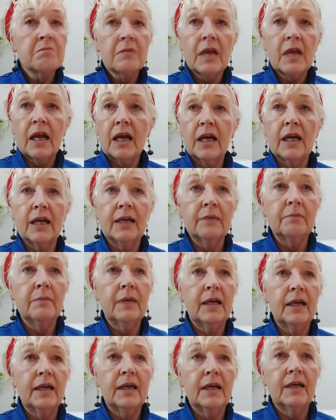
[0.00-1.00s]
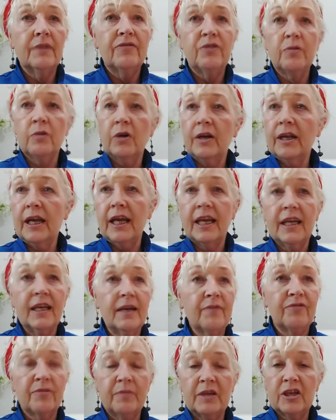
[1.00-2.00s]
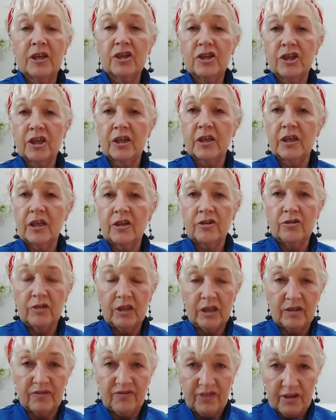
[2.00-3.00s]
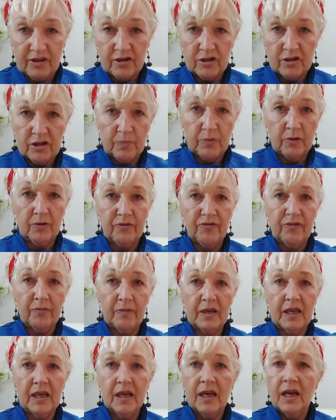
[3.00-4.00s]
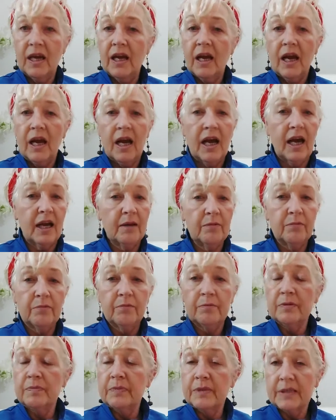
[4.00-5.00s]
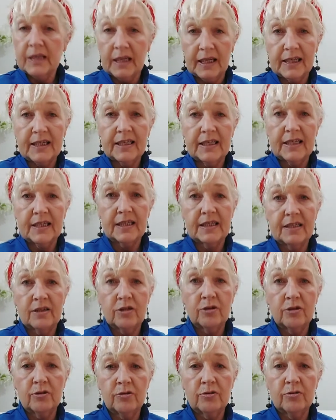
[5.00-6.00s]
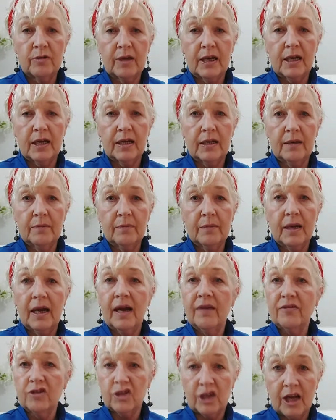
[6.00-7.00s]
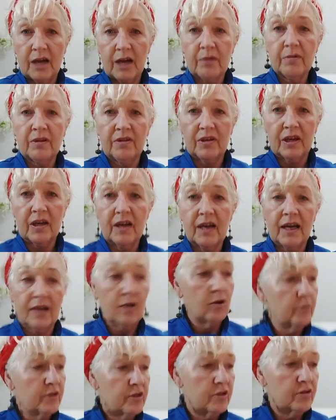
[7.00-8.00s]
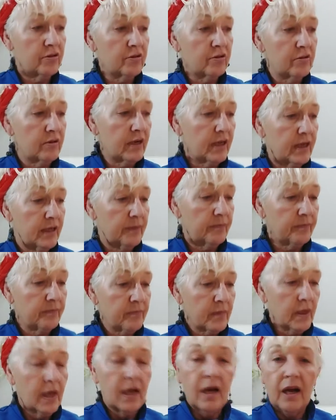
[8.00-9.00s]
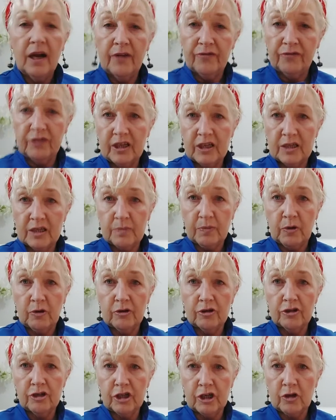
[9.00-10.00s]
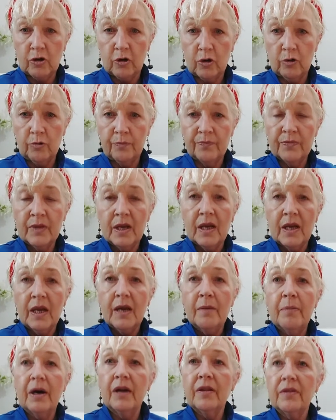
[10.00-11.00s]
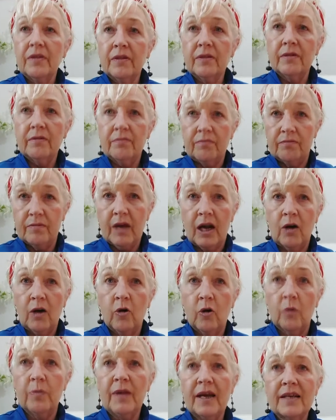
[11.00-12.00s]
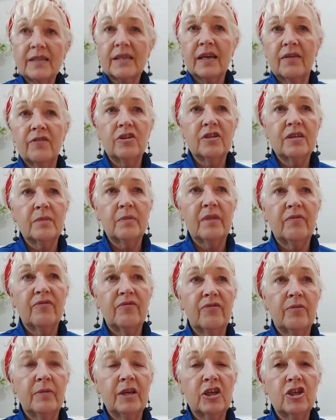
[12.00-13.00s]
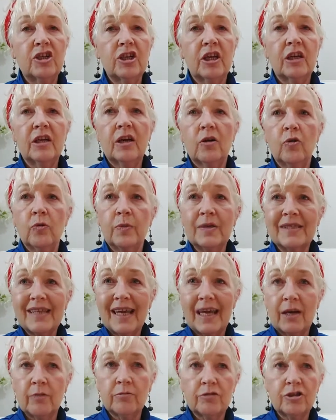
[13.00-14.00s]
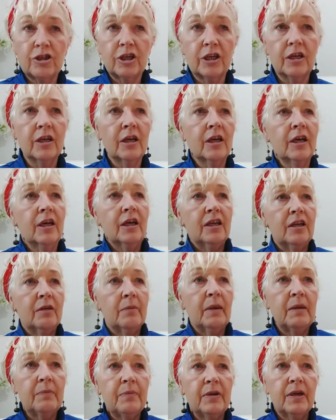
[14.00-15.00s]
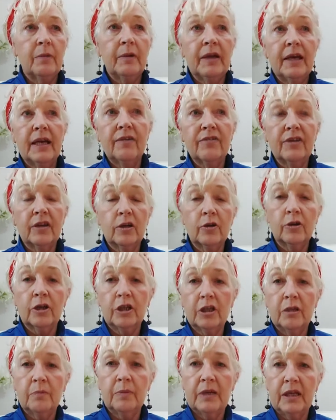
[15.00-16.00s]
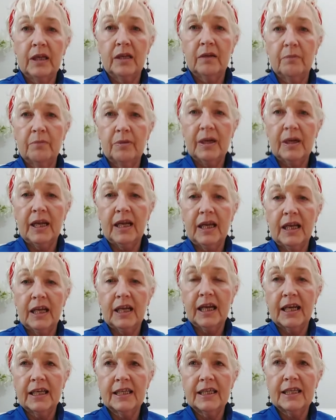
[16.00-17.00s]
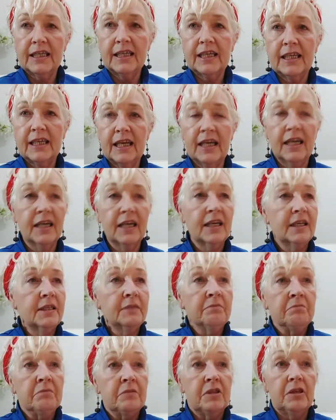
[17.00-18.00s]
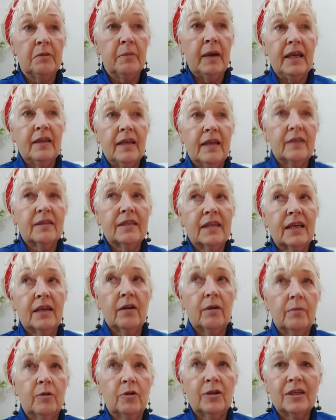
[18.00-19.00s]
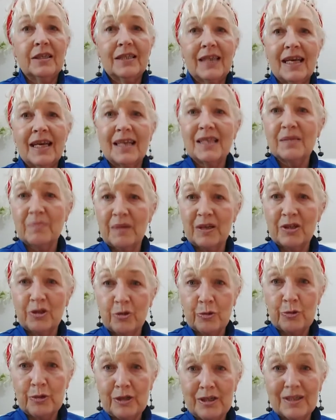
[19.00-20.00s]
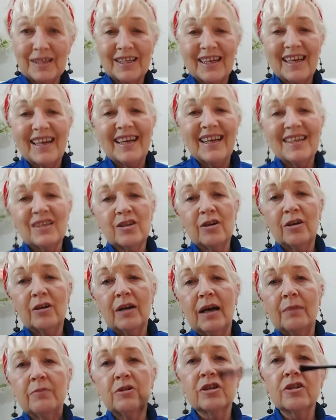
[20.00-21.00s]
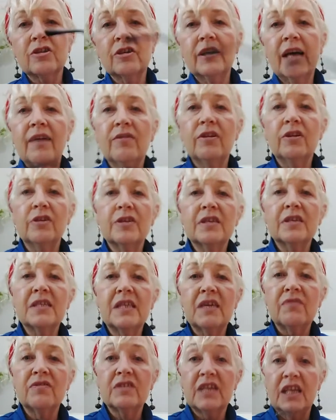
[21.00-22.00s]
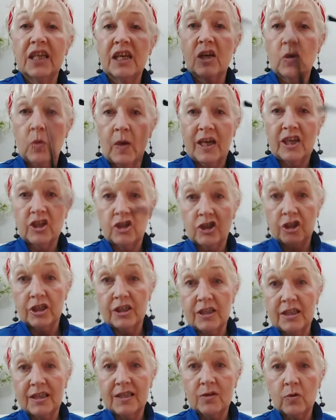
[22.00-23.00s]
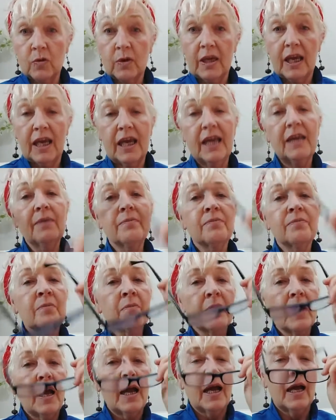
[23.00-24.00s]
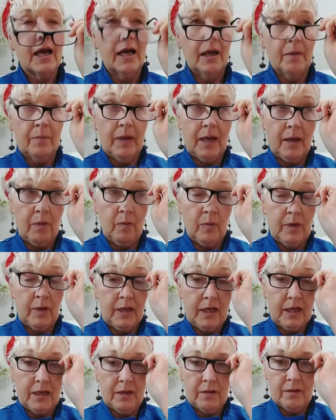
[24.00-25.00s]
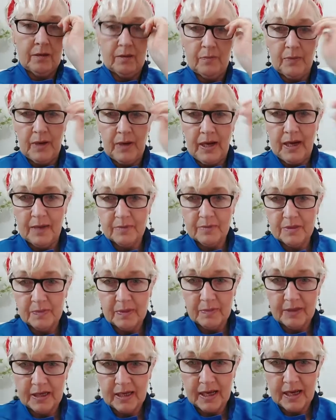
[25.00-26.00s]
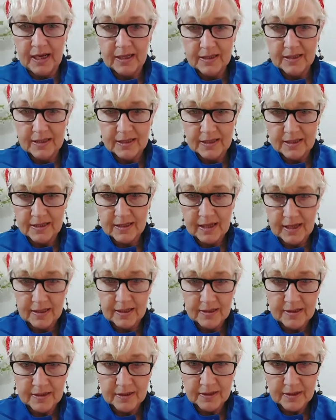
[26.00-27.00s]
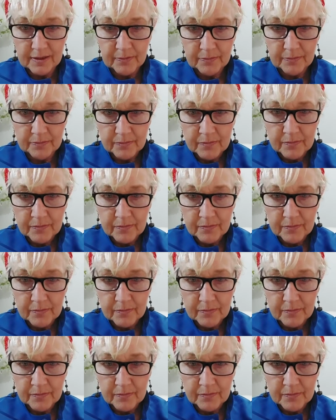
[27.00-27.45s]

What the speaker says: If you want any information and you need further support from me, I would be delighted to have a chat with you. I always do a free exploratory call. But I hope that's given you some information. I hope it's helped you. You might be away having a look at the Baton and Brighton criteria. You might then say, I'm going to test my shoulders. So I'm just going to have a look and see if there's any questions, okay? And we can perhaps maybe answer them.